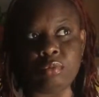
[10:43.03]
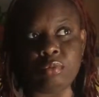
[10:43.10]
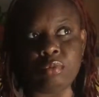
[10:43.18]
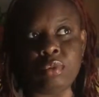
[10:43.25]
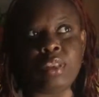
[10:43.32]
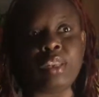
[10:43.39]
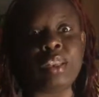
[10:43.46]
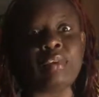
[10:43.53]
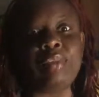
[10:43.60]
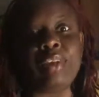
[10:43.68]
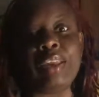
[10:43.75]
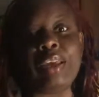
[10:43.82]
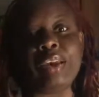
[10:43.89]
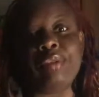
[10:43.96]
the love
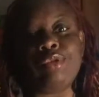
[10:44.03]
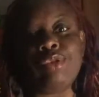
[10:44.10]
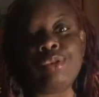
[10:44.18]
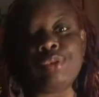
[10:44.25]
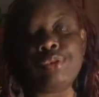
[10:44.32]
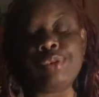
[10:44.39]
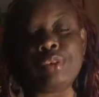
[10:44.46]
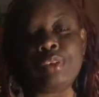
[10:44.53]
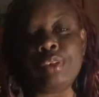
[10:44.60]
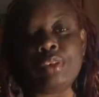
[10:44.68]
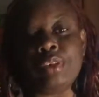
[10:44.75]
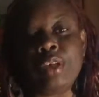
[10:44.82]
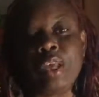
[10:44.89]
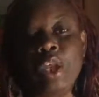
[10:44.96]
and light of
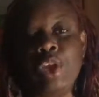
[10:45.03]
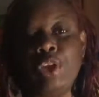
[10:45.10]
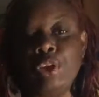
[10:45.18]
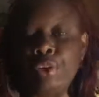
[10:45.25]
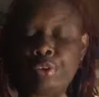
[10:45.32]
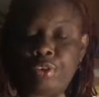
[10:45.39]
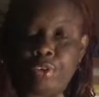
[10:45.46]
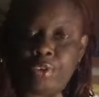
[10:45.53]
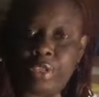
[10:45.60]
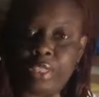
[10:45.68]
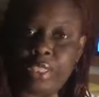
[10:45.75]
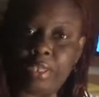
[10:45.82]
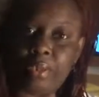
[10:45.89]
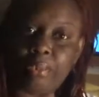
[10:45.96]
children, nurturing
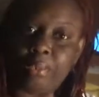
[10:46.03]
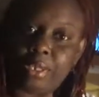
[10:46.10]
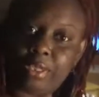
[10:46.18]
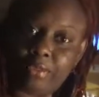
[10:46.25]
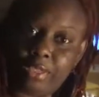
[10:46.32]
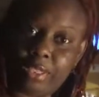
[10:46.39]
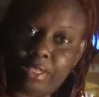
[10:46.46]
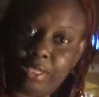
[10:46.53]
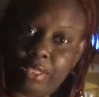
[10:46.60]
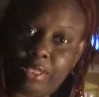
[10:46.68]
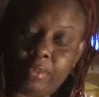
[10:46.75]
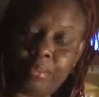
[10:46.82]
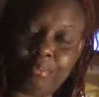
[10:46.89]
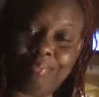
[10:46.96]
them, loving
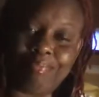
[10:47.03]
them,